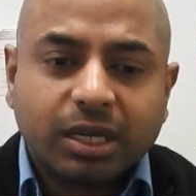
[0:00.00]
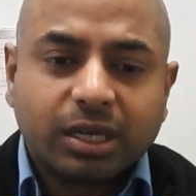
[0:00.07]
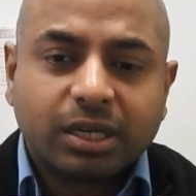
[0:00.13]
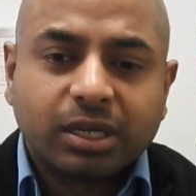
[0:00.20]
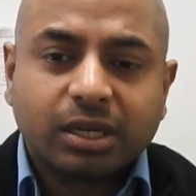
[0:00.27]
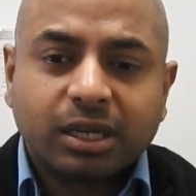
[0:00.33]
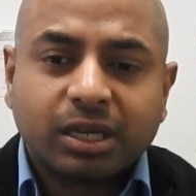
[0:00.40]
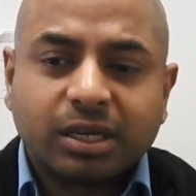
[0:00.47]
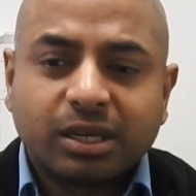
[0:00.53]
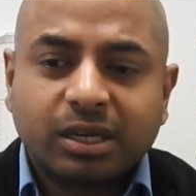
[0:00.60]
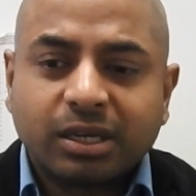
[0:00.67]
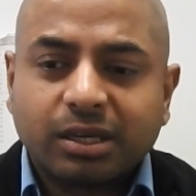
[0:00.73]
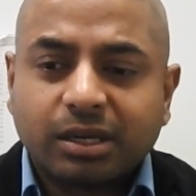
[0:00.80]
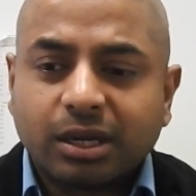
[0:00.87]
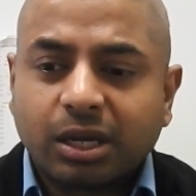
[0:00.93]
In in,
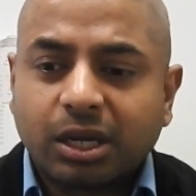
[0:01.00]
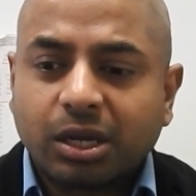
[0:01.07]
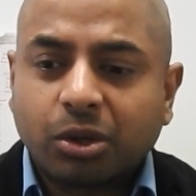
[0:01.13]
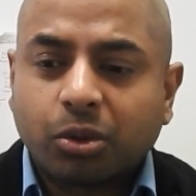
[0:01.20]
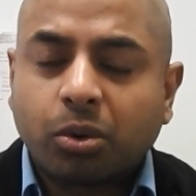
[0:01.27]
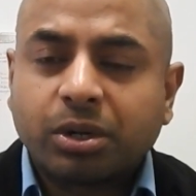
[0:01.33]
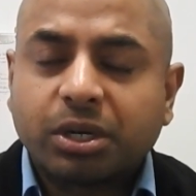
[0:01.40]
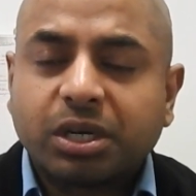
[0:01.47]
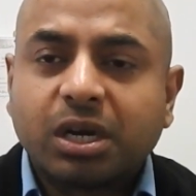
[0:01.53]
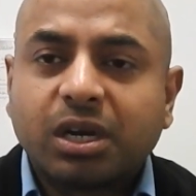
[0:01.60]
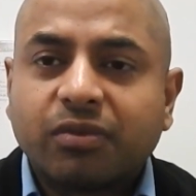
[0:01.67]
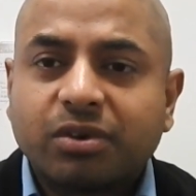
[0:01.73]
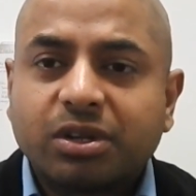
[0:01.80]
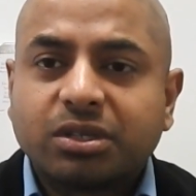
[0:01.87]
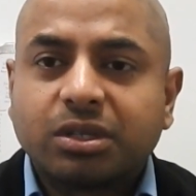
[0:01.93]
in uh,
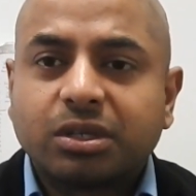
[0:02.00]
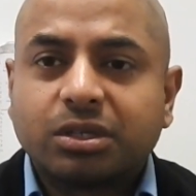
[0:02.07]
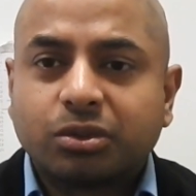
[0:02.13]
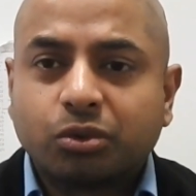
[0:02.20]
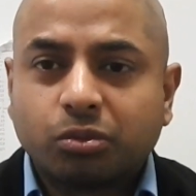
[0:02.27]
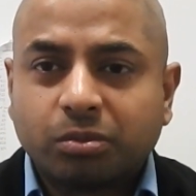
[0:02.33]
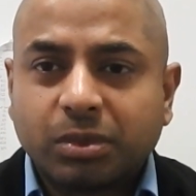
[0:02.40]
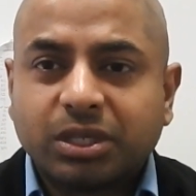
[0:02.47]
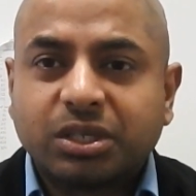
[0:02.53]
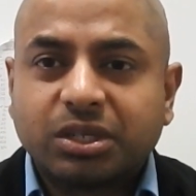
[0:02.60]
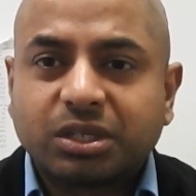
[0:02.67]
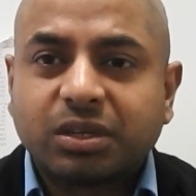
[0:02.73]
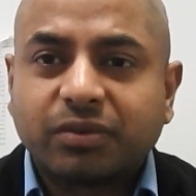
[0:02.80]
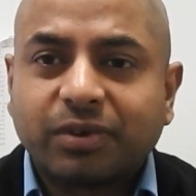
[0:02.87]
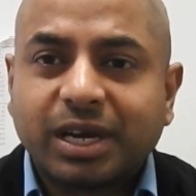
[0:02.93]
quantitative research, you may
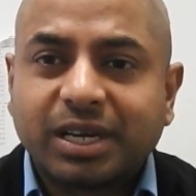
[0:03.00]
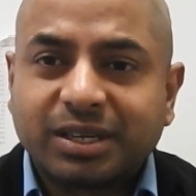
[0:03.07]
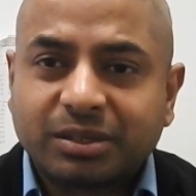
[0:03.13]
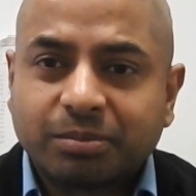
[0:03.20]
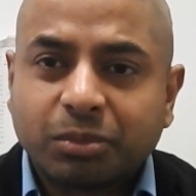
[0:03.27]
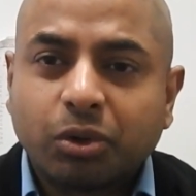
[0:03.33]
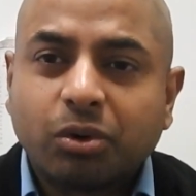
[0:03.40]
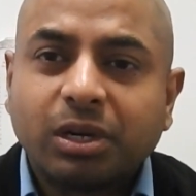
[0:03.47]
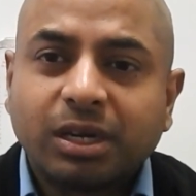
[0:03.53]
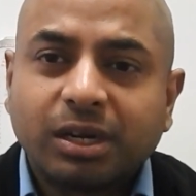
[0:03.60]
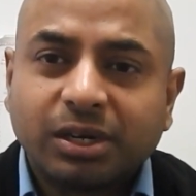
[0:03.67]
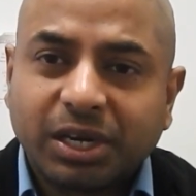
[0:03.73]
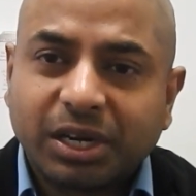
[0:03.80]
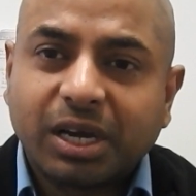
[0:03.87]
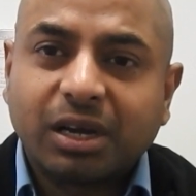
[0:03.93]
justify it as purely
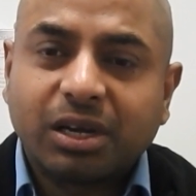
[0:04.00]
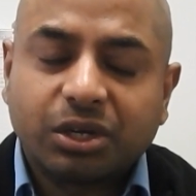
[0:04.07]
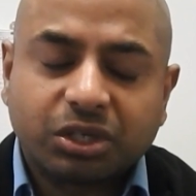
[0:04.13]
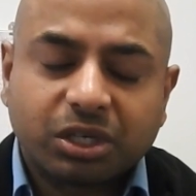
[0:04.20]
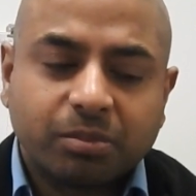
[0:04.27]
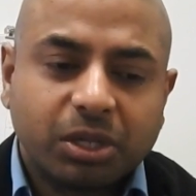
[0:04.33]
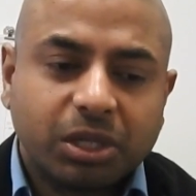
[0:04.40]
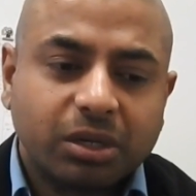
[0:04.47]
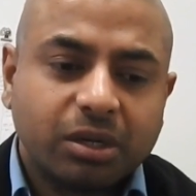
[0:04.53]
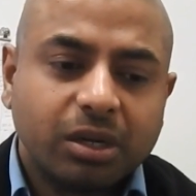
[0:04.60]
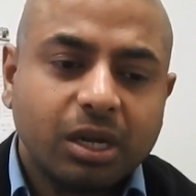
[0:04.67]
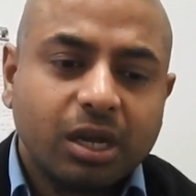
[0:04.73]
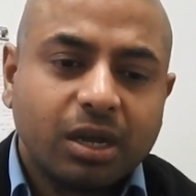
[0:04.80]
a data collection method,